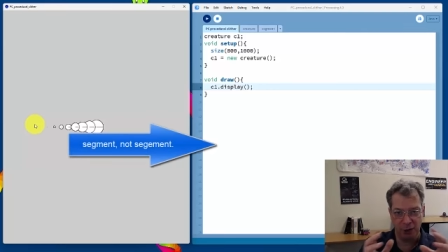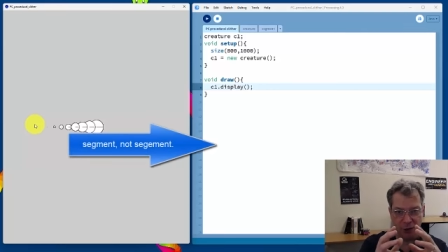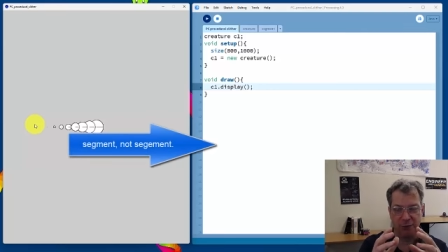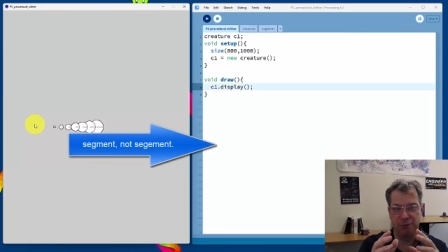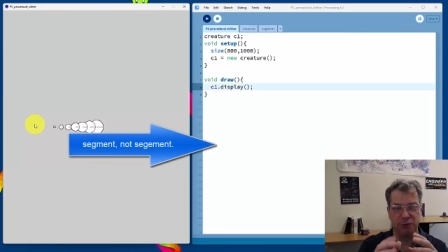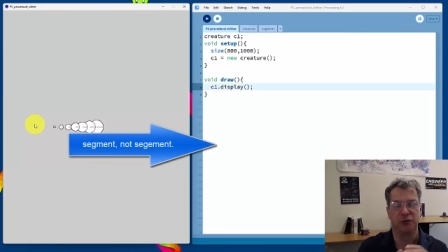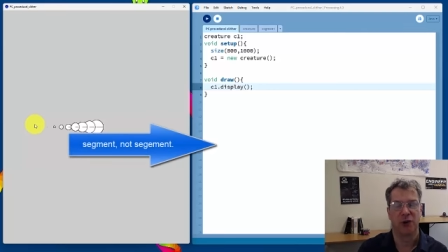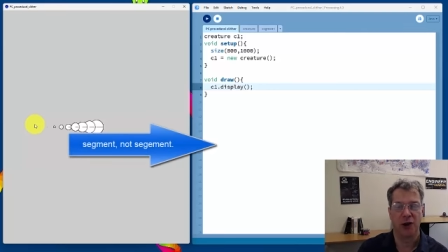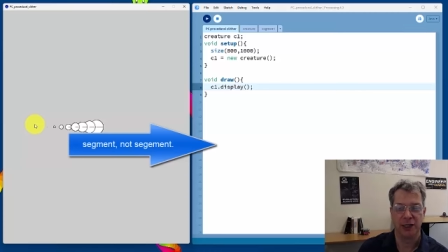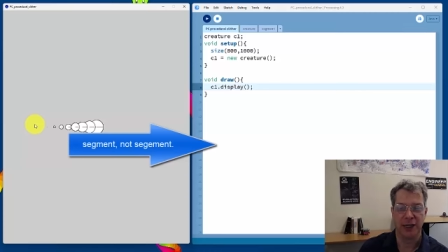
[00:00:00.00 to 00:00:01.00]
they'll all
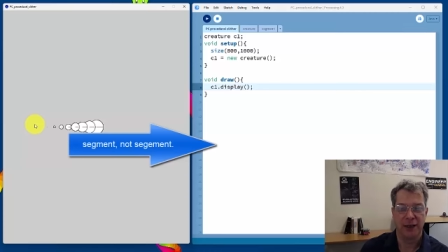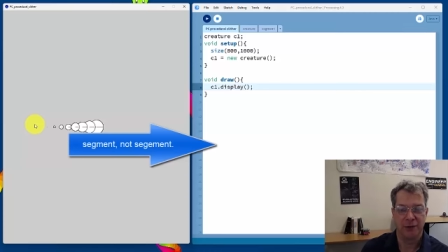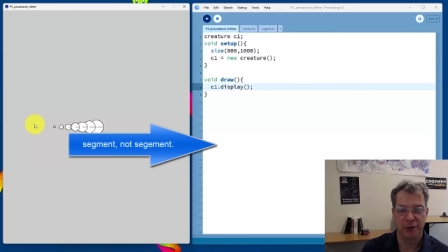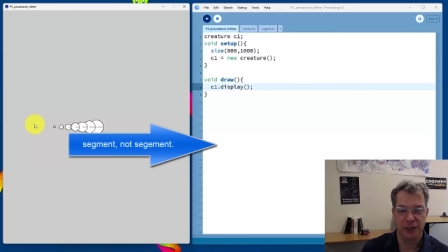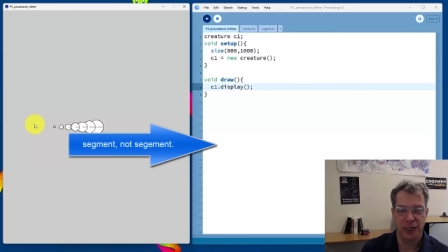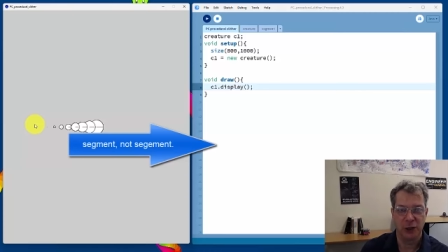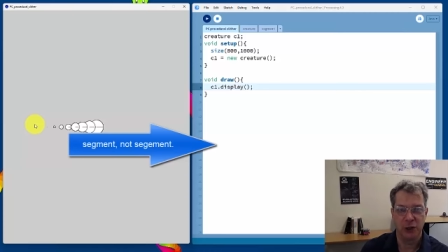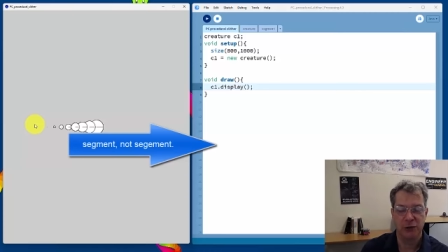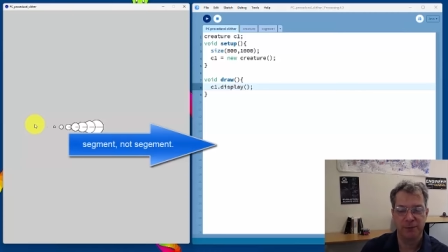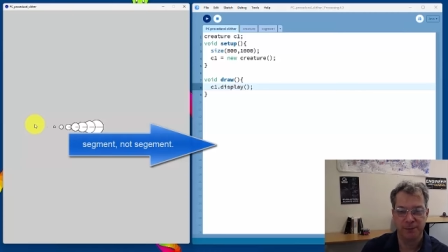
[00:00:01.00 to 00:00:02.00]
draw together as
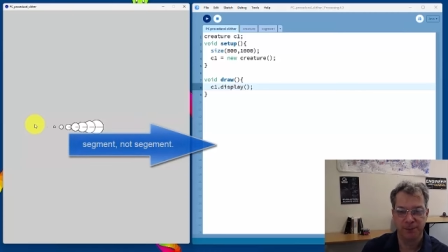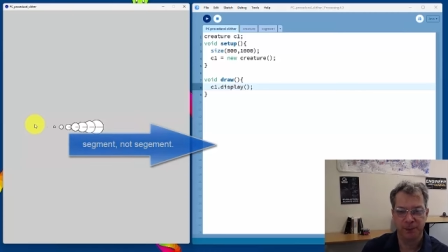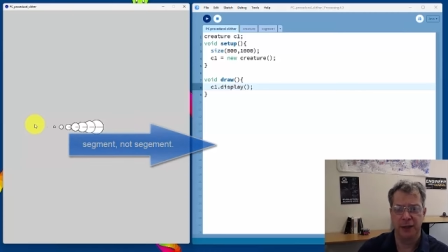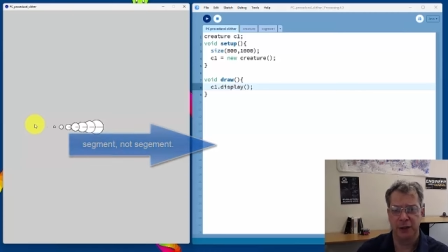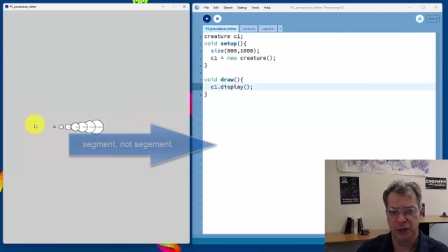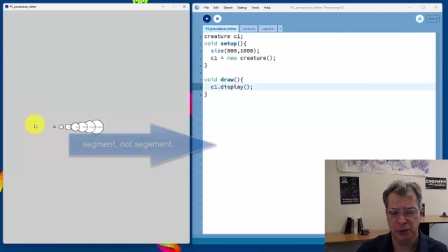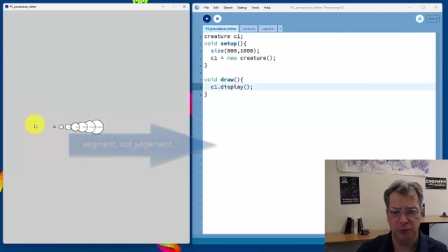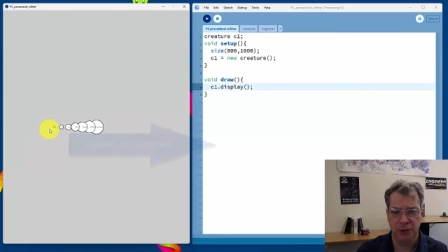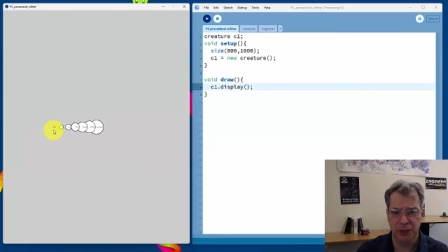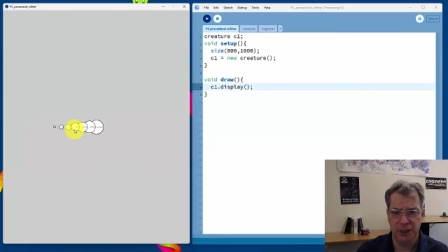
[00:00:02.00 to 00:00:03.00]
they should.
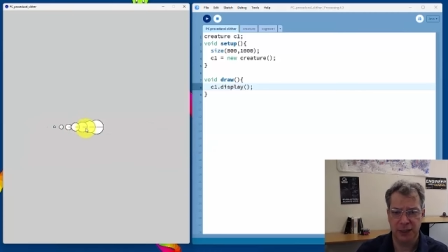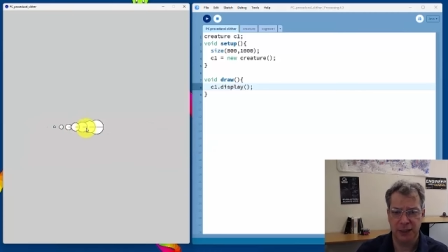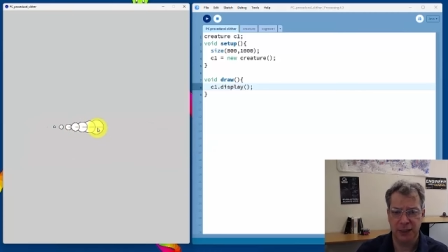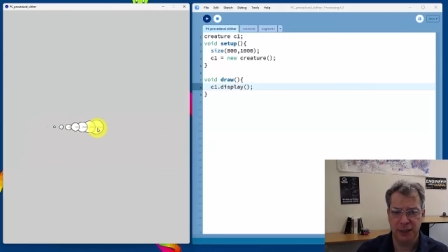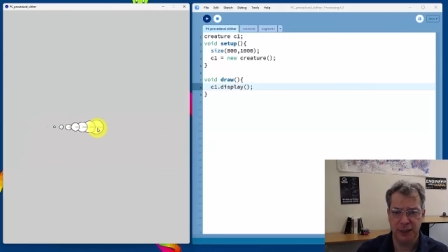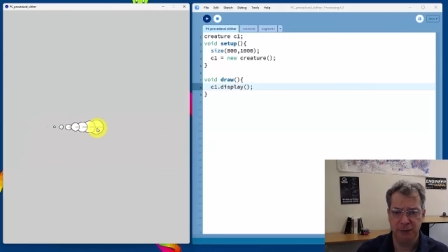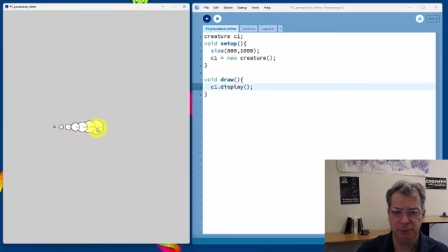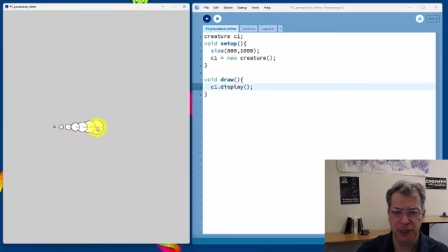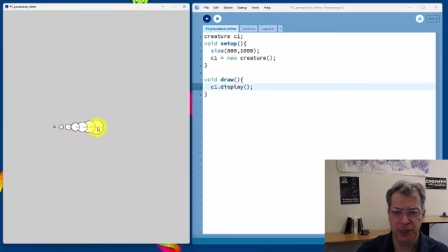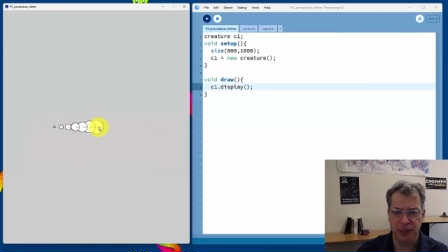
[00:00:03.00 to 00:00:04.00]
And you can
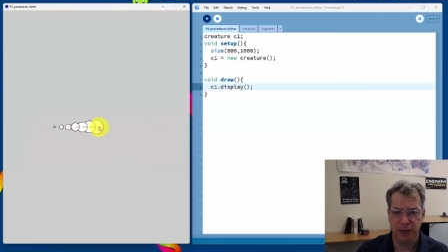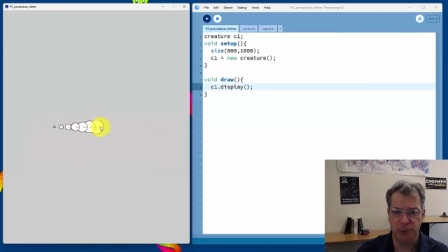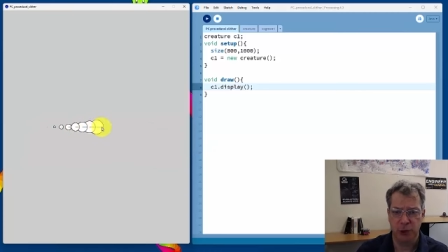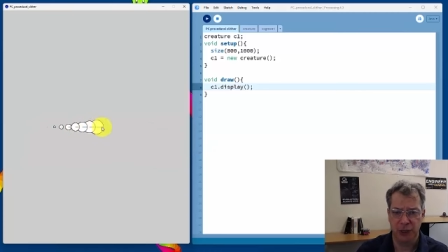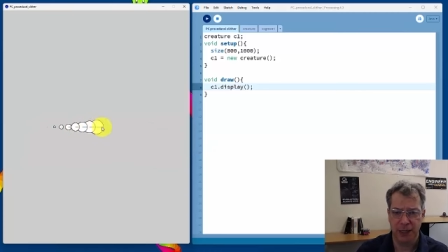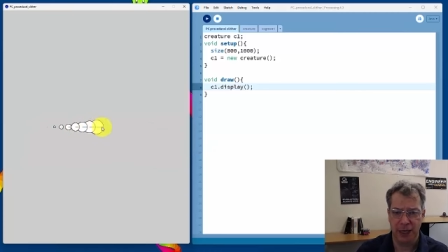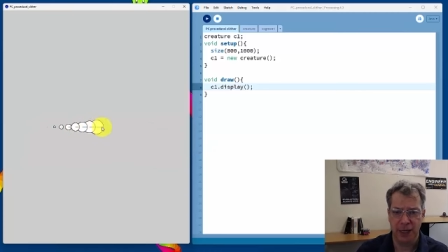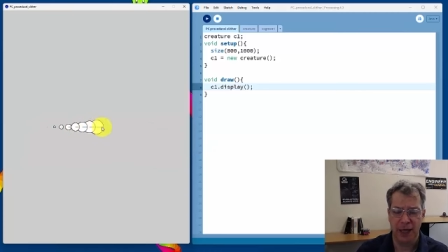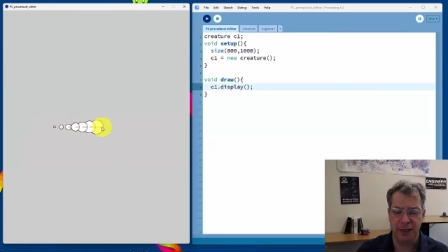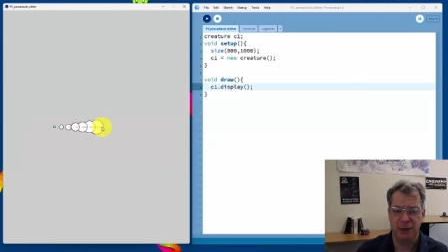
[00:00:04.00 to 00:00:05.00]
see, because I put in
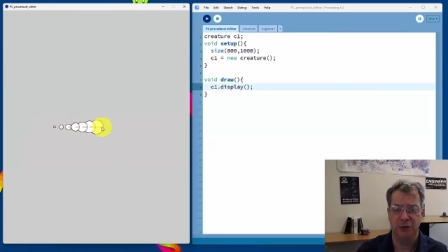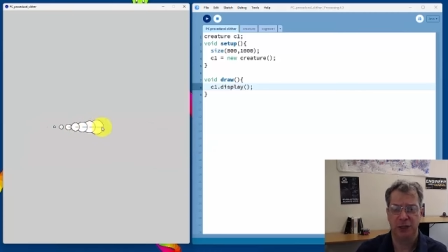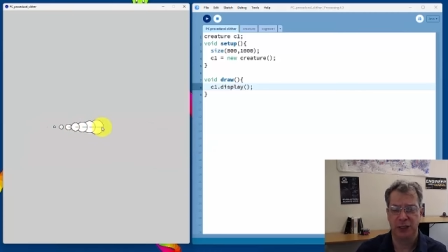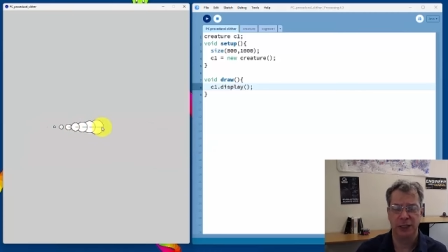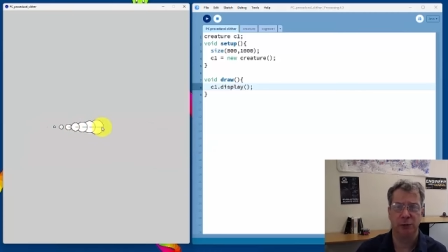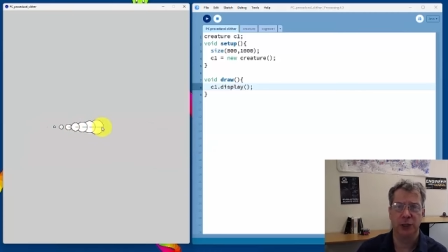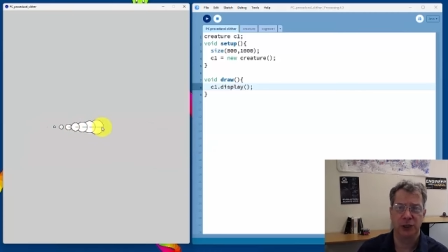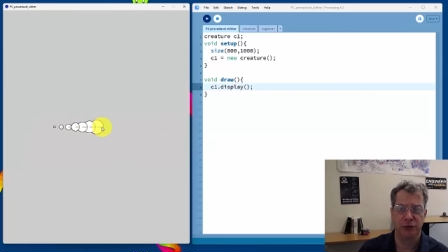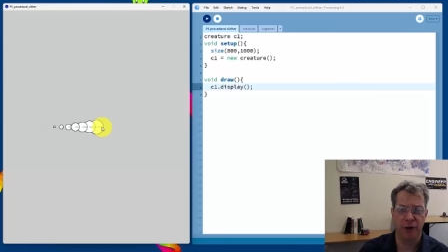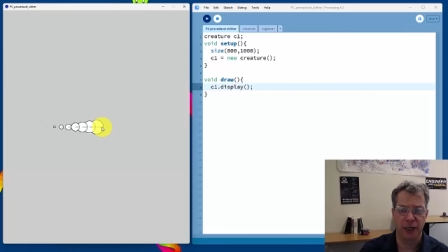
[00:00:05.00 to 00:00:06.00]
that line, you can see
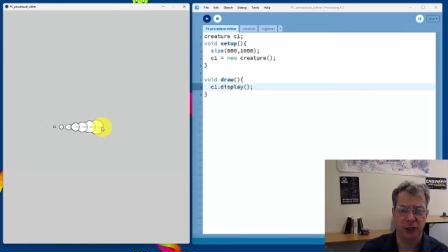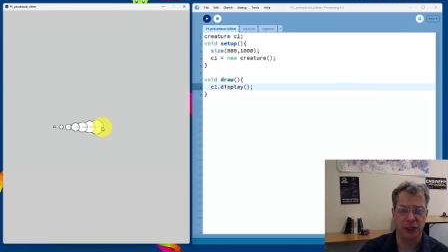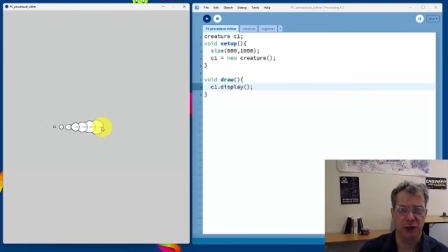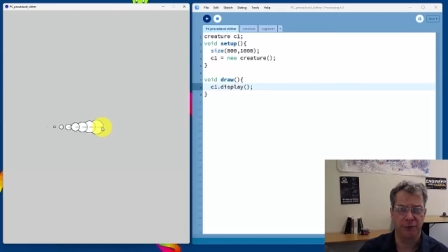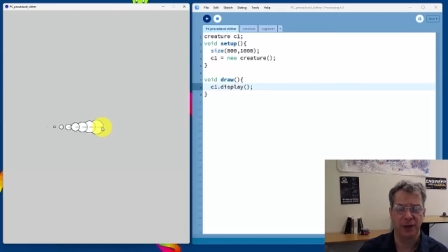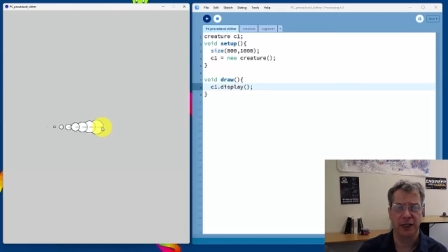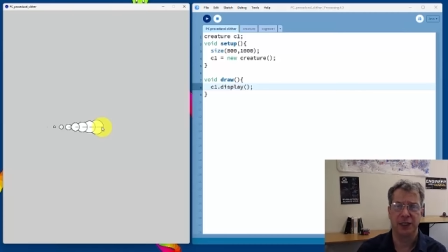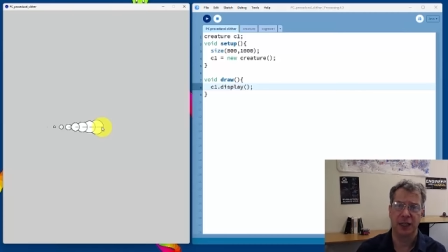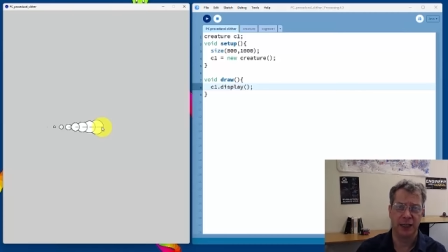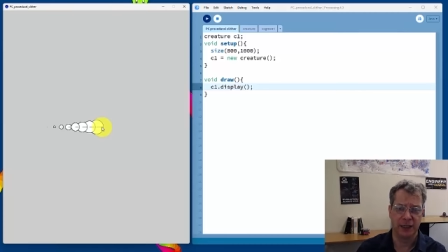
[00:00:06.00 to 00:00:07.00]
which direction they're
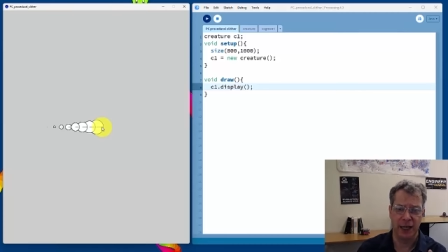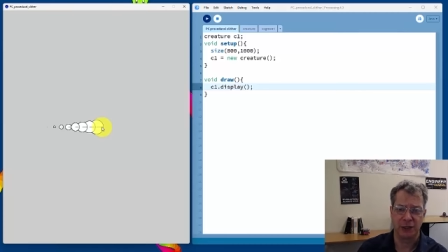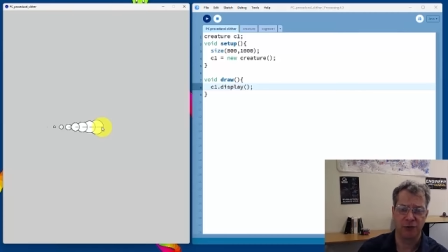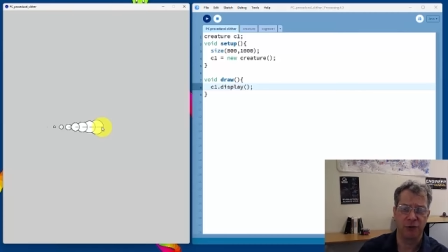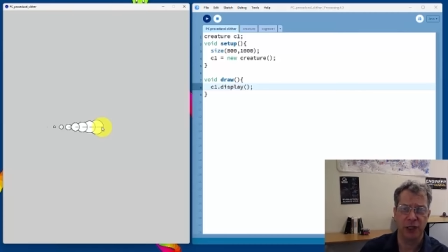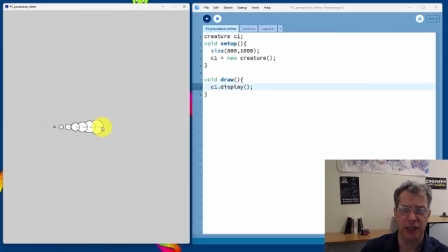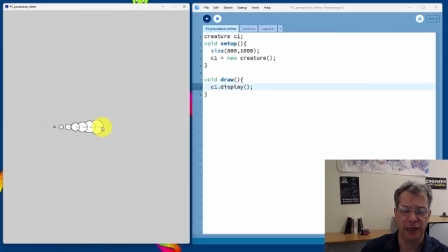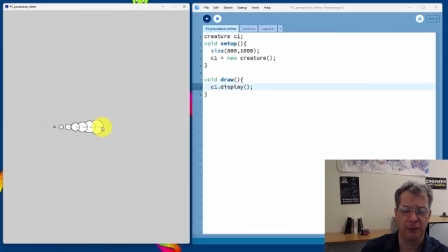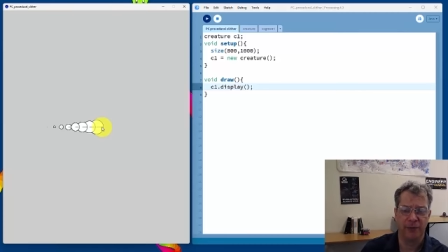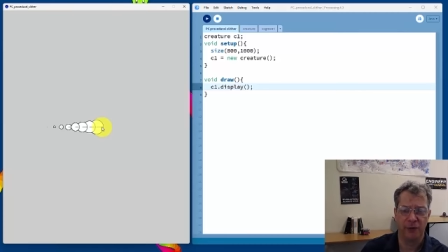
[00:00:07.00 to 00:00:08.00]
facing. And that's
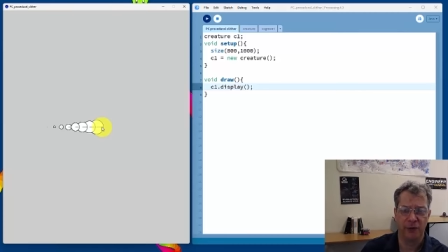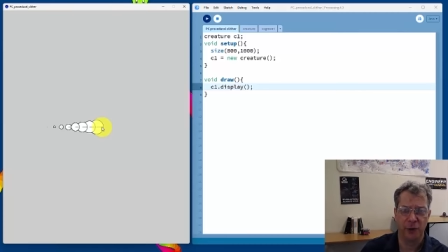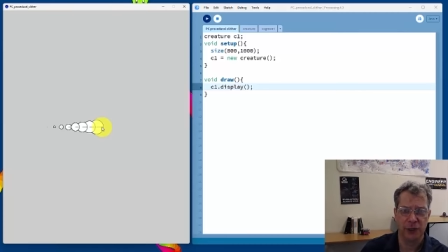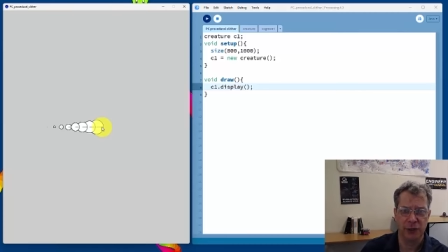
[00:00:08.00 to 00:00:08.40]
really helpful